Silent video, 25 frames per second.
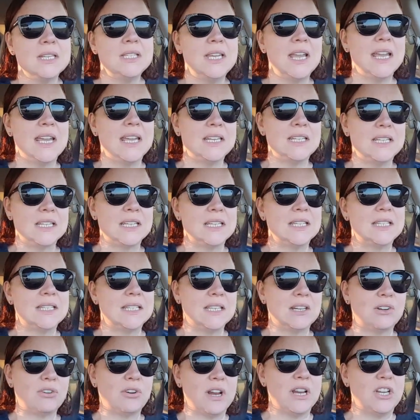take into
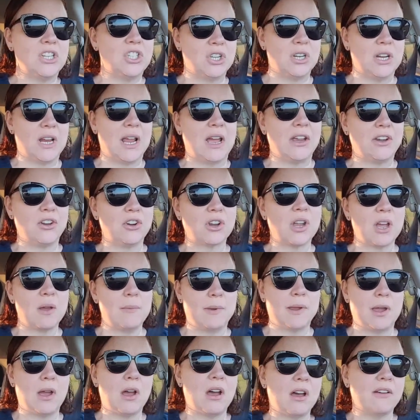consideration how you're
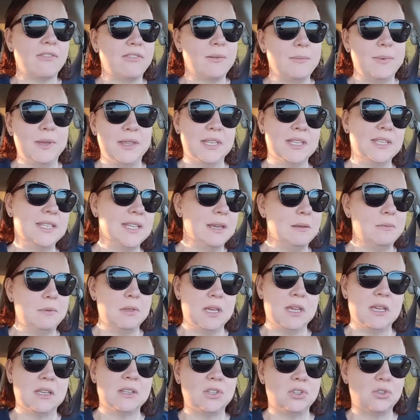coming off. I mean, the same
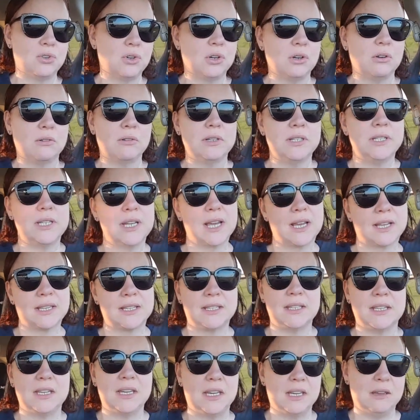thing is true in
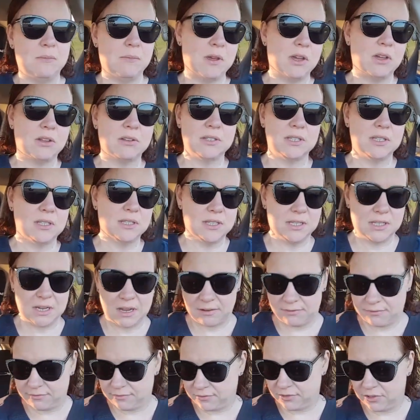texts and emails and
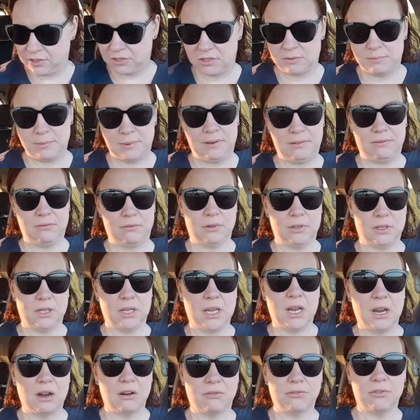stuff. Just be really
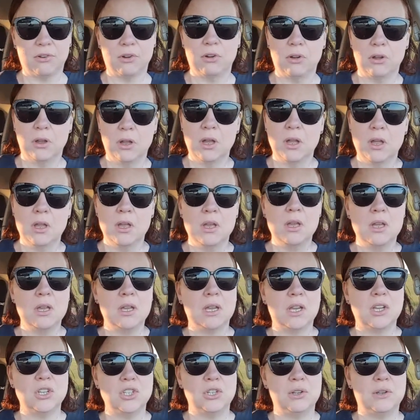careful
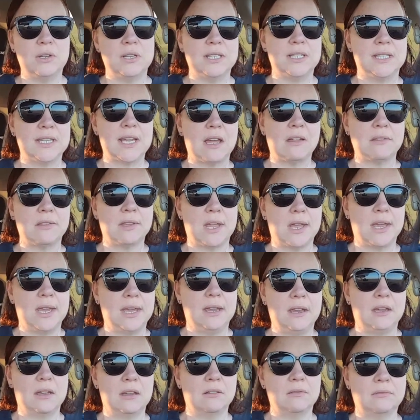because you can sound like